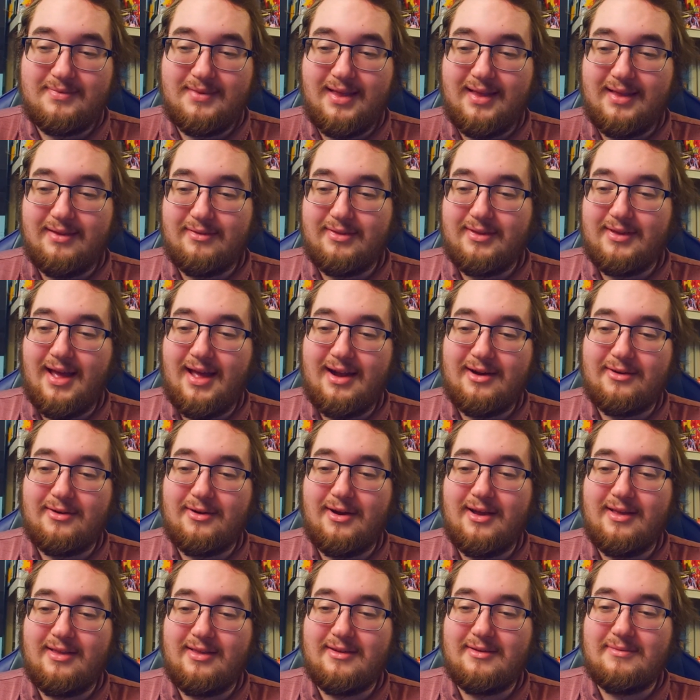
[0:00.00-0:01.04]
It's kind of
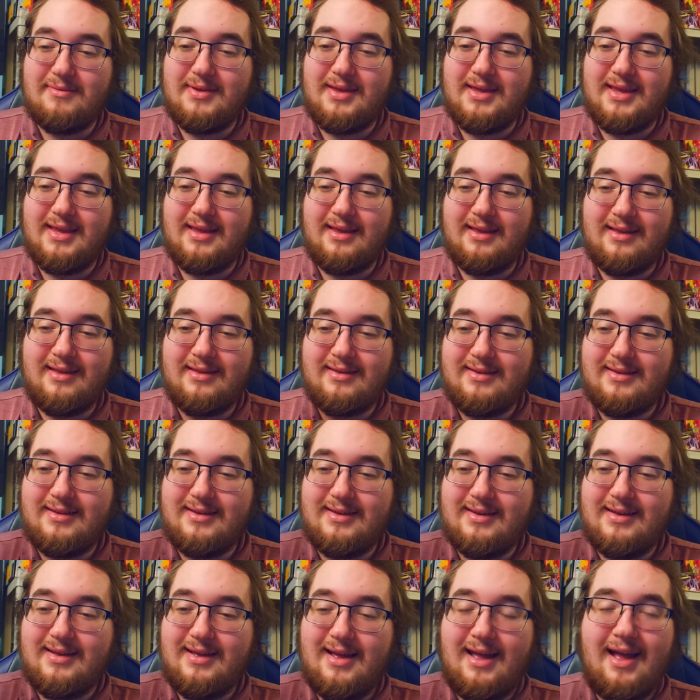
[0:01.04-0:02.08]
crazy to me
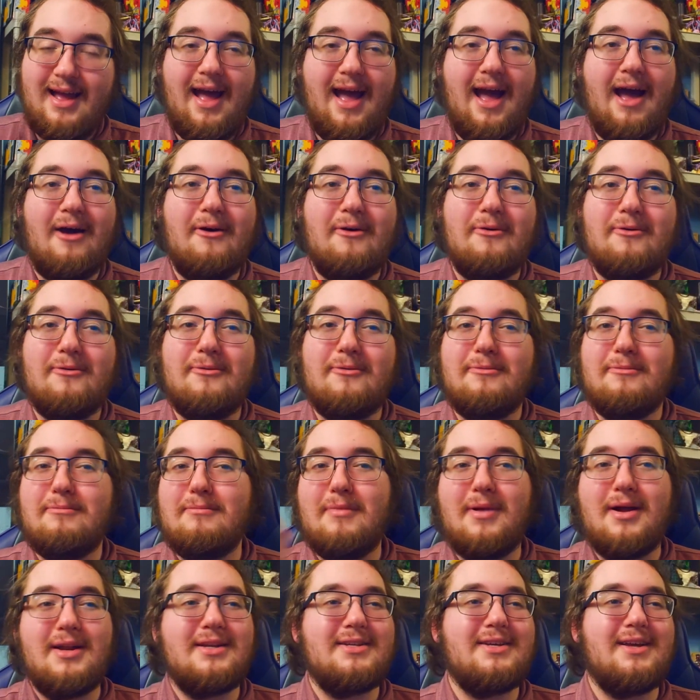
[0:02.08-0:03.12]
how
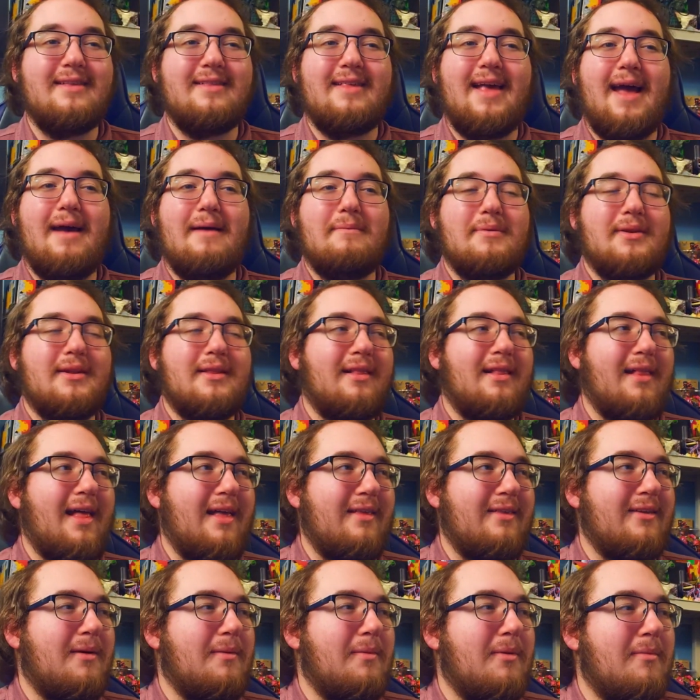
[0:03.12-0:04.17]
much has happened in the
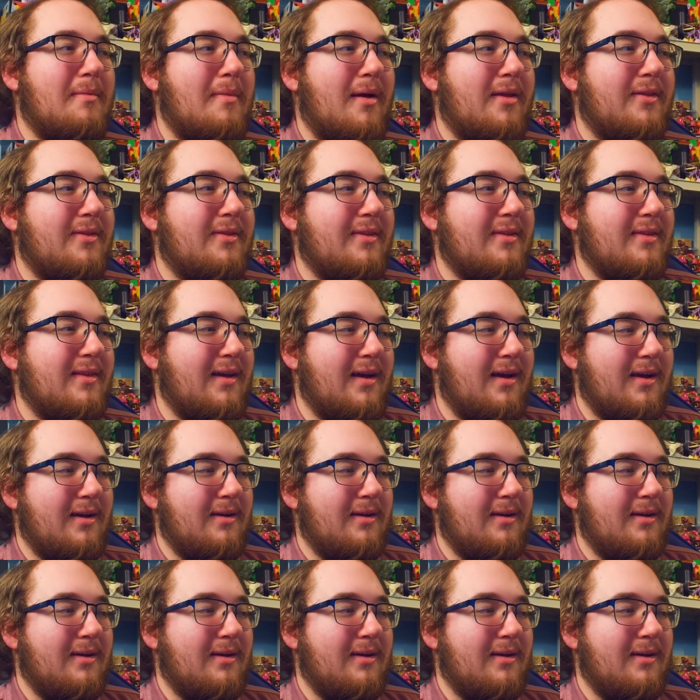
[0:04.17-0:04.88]
last couple of months.